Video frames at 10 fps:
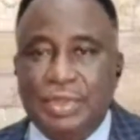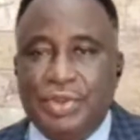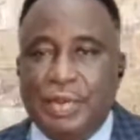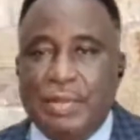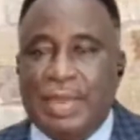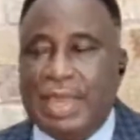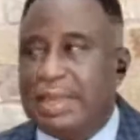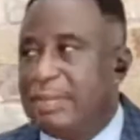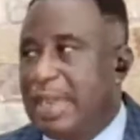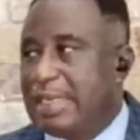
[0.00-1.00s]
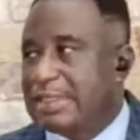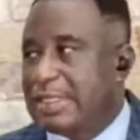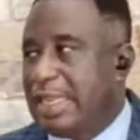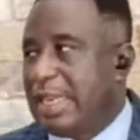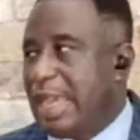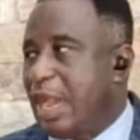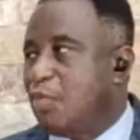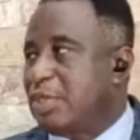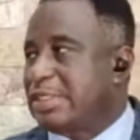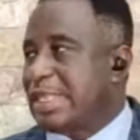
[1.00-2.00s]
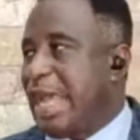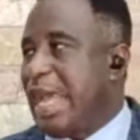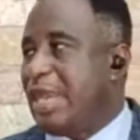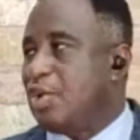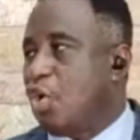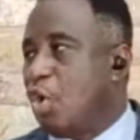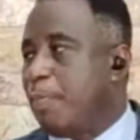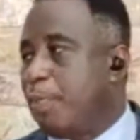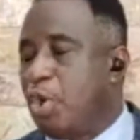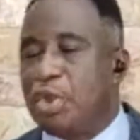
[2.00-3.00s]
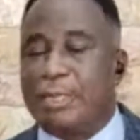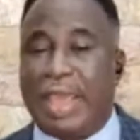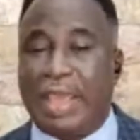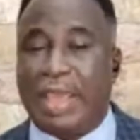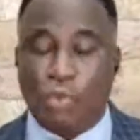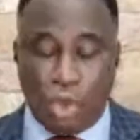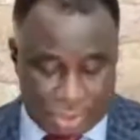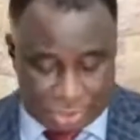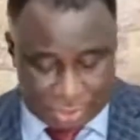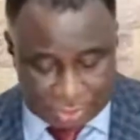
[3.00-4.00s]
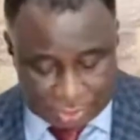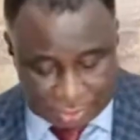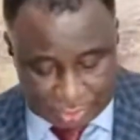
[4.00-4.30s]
the man said, I will stand upon my watch